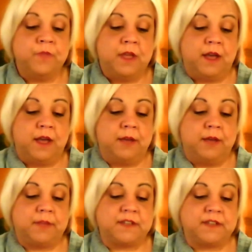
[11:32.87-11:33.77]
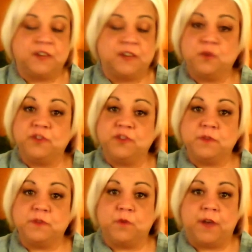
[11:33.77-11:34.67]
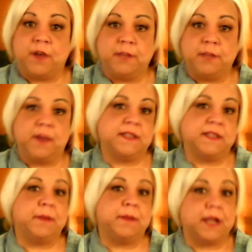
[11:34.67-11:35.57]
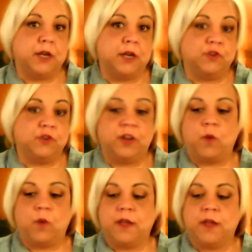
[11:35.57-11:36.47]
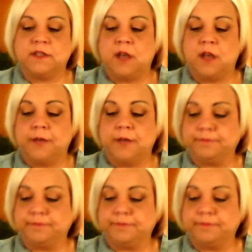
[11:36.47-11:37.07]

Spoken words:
Like I said, I just wish it was more volumizing, but I can understand why it's not.